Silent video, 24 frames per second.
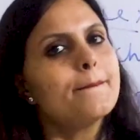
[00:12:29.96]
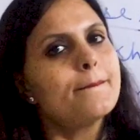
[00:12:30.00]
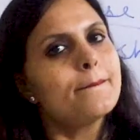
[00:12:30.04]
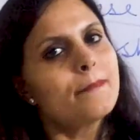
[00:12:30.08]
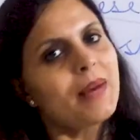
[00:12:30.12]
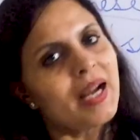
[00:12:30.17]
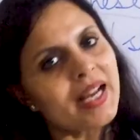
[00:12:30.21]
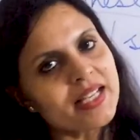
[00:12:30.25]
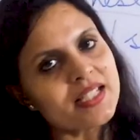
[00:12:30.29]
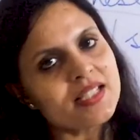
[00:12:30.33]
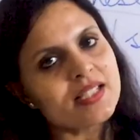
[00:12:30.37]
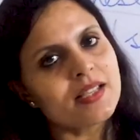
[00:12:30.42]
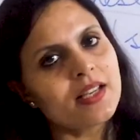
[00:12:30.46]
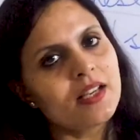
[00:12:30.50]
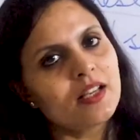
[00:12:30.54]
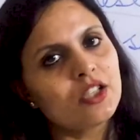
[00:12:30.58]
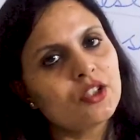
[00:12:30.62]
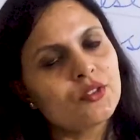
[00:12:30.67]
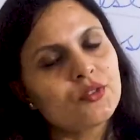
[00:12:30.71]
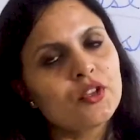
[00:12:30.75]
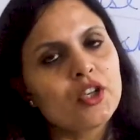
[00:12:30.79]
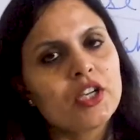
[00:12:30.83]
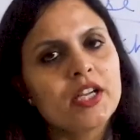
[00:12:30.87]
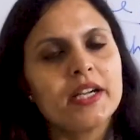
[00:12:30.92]

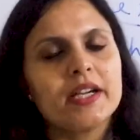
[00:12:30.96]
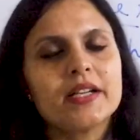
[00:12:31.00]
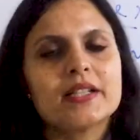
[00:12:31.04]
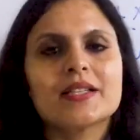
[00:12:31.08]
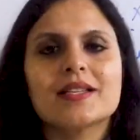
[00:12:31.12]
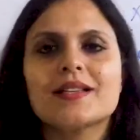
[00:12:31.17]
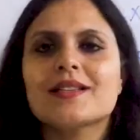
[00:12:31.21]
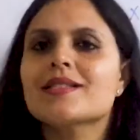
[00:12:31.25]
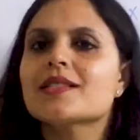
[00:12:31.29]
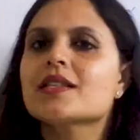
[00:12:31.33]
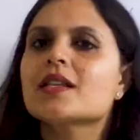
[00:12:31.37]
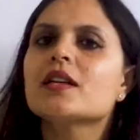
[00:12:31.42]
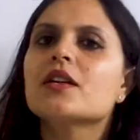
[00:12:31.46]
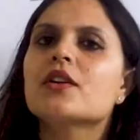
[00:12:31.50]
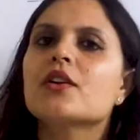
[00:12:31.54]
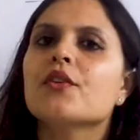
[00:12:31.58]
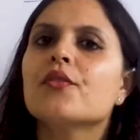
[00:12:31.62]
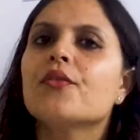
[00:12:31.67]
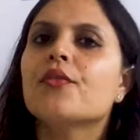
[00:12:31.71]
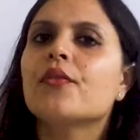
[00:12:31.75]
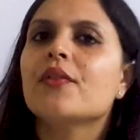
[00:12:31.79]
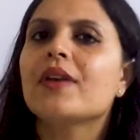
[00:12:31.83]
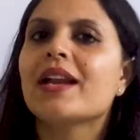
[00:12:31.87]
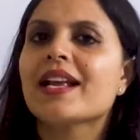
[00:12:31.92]
myself. It is the
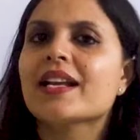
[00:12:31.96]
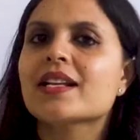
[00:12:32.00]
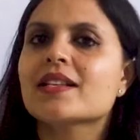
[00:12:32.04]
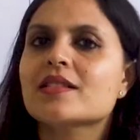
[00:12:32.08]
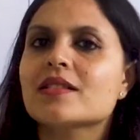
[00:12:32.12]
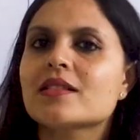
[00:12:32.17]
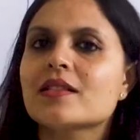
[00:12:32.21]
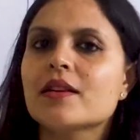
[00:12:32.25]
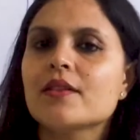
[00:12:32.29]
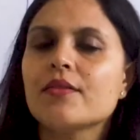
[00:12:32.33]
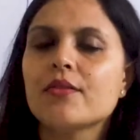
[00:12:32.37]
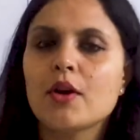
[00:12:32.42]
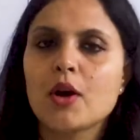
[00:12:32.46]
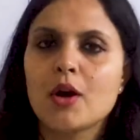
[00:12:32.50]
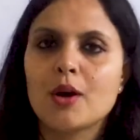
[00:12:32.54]
reflexive